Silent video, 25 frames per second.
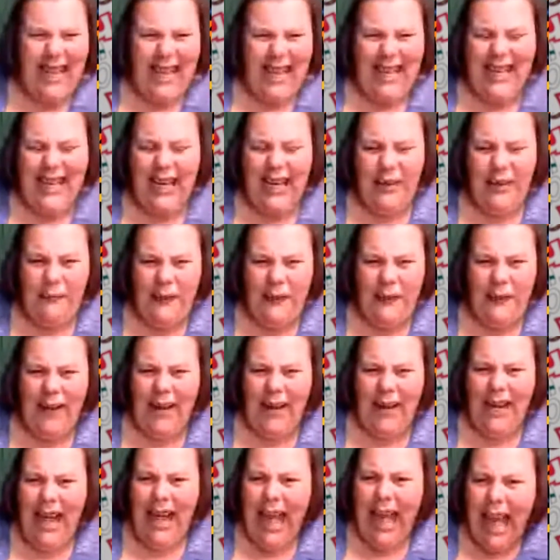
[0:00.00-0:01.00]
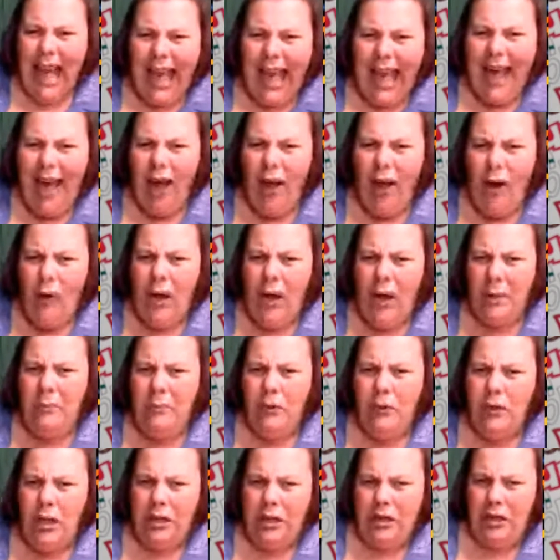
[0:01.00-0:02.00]
I got to figure out how I'm
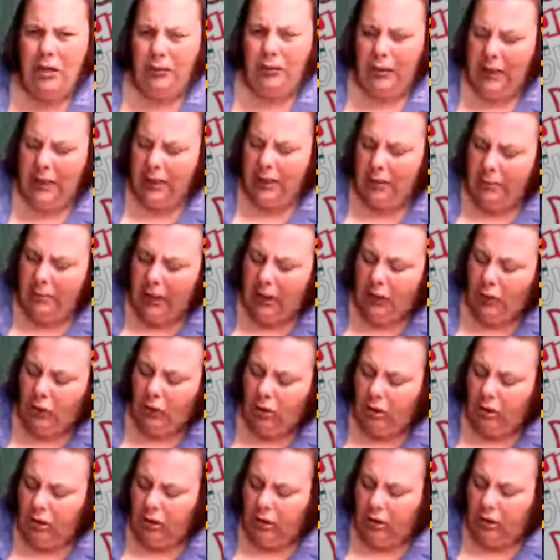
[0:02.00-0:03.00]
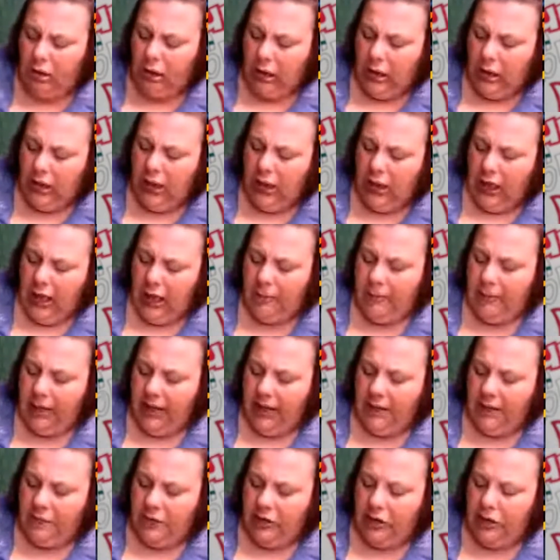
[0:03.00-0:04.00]
going to do it in the mail haul. I
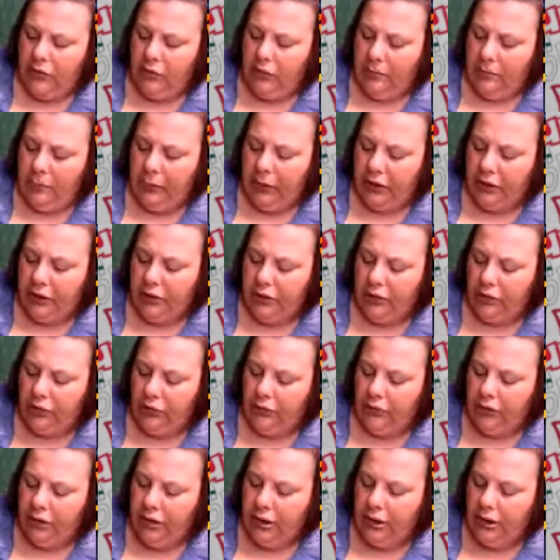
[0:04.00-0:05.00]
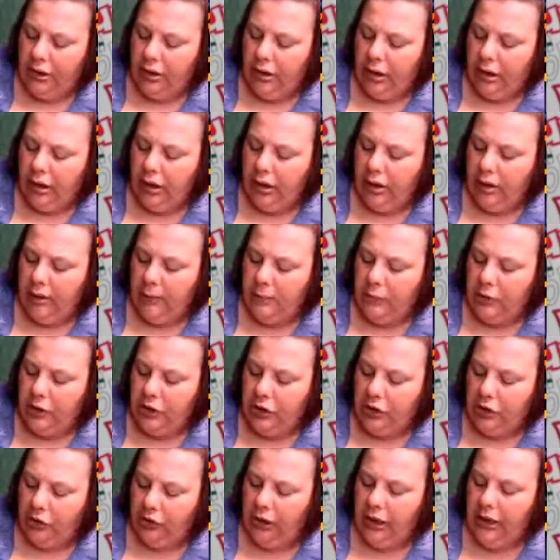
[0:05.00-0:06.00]
may have to do a picture on the
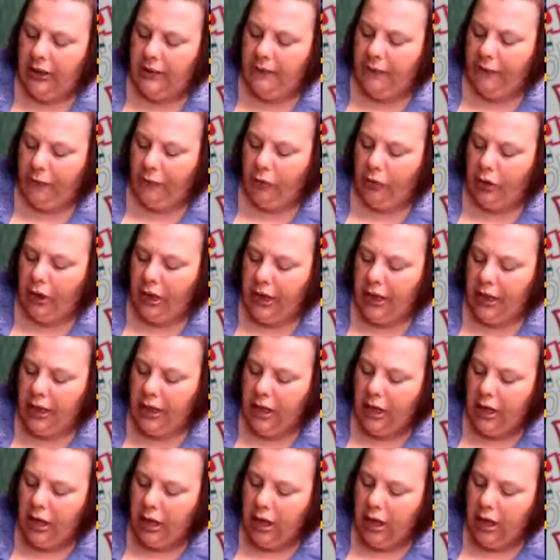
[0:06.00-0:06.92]
screen for it.